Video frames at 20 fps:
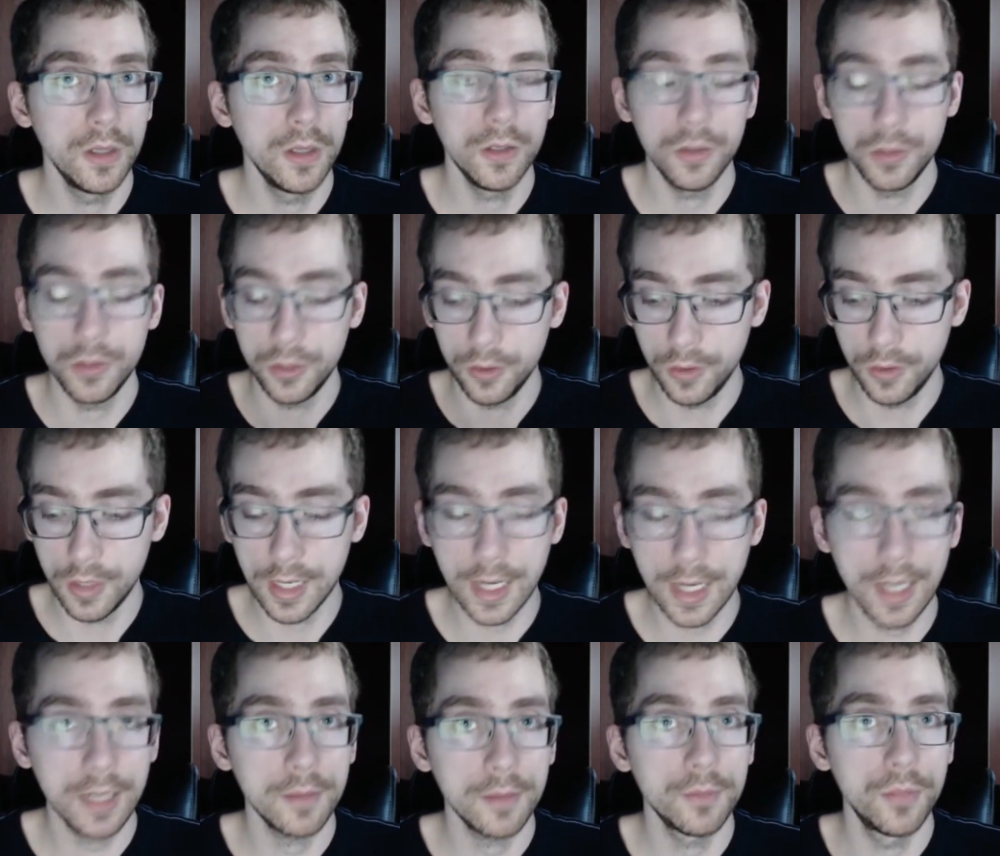You do
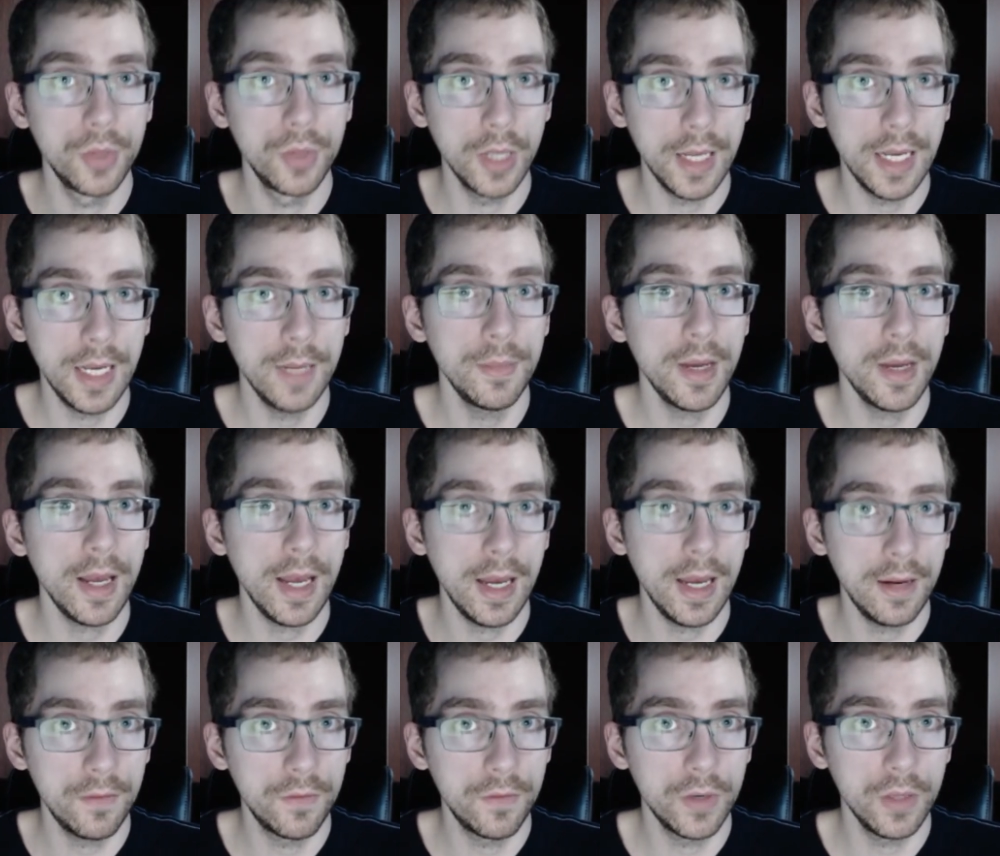not blame
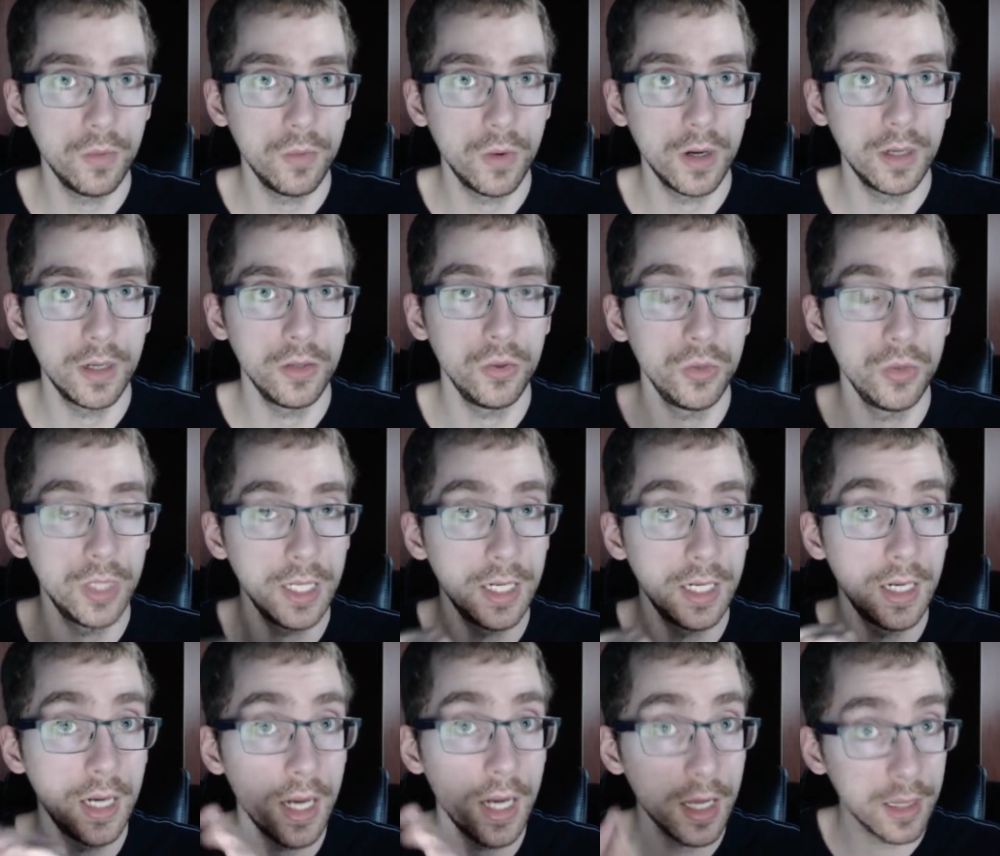everyone who did
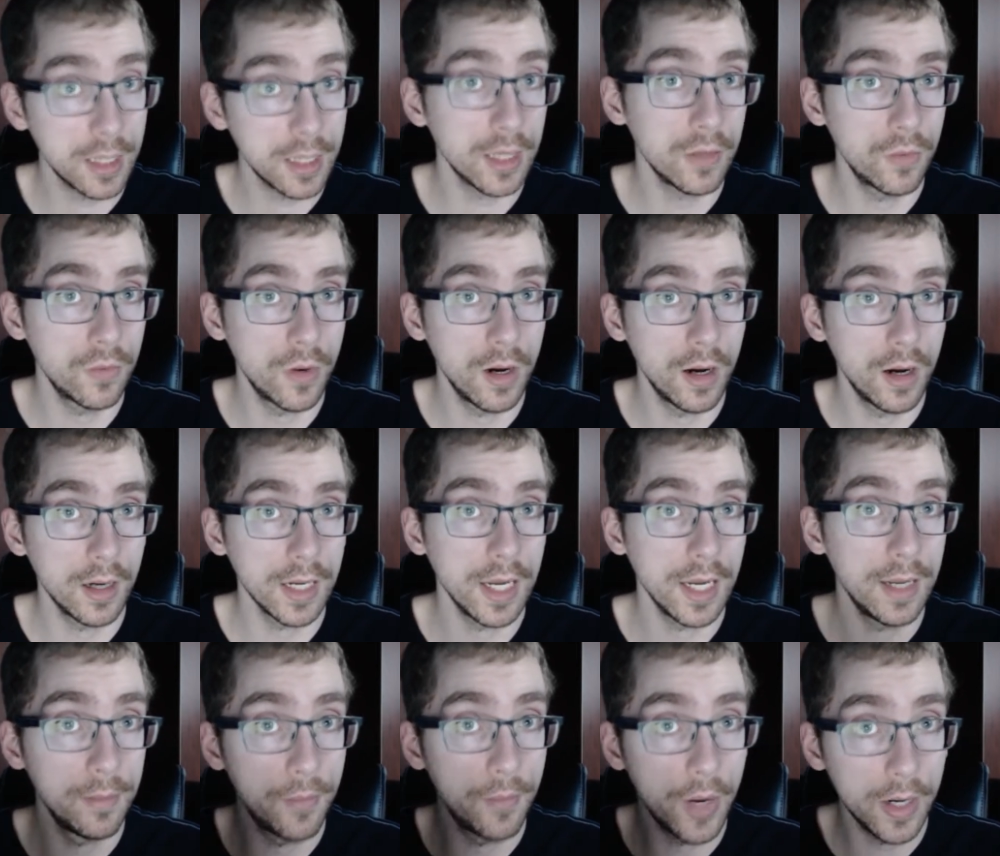nothing wrong
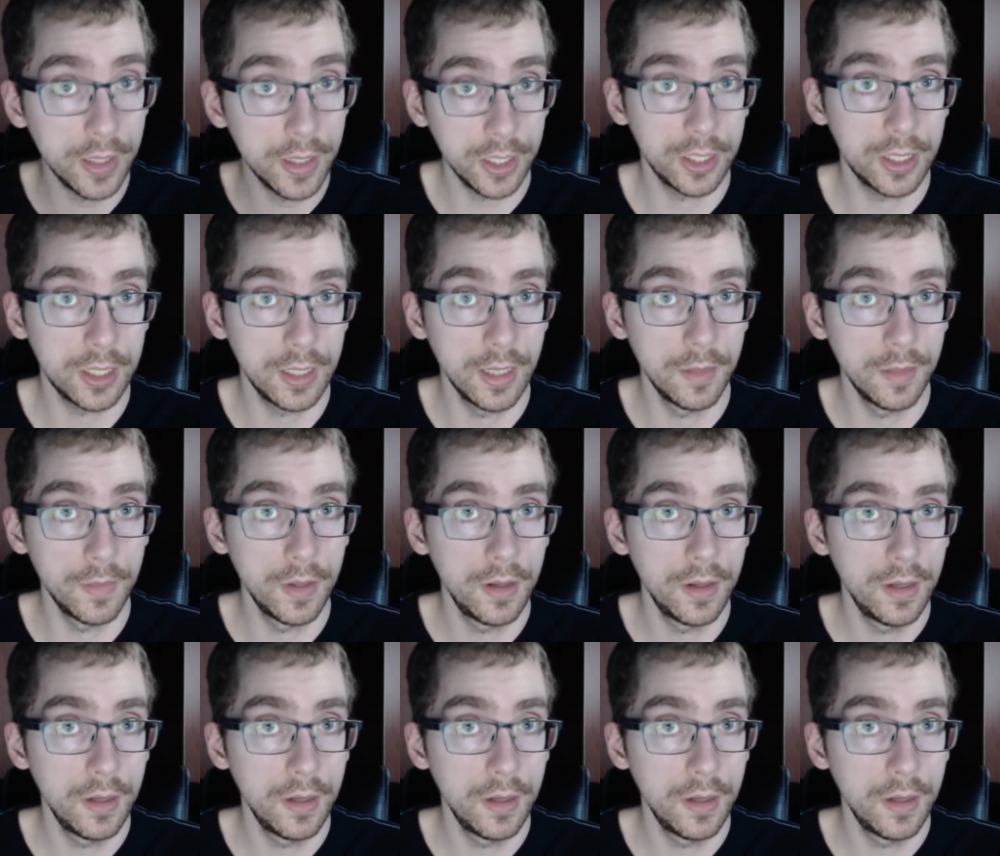and punish them.